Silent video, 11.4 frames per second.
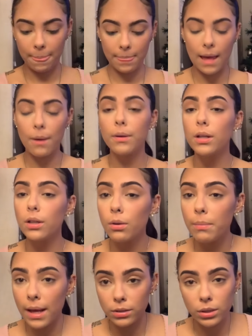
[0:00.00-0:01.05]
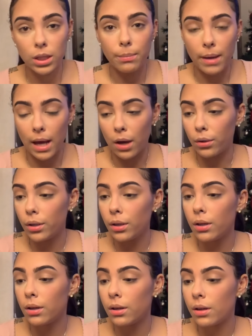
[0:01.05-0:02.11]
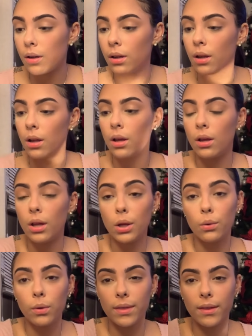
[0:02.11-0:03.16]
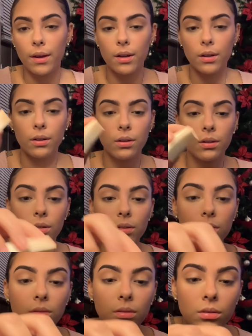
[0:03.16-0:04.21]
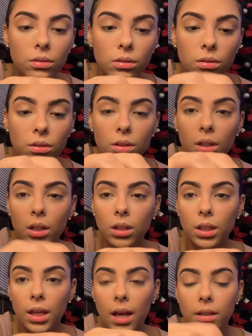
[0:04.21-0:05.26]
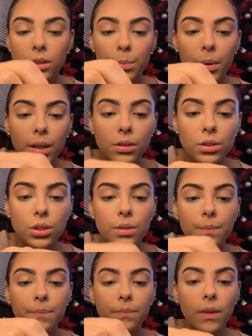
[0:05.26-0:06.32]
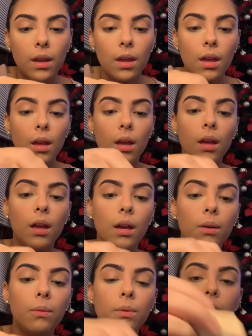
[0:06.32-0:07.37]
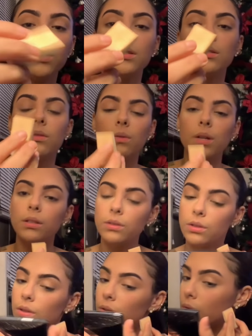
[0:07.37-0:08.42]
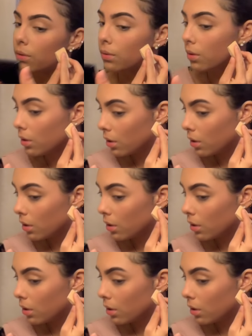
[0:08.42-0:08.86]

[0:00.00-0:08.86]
Now we're gonna go back to the powder with our ugly ass sponge, and we're just going to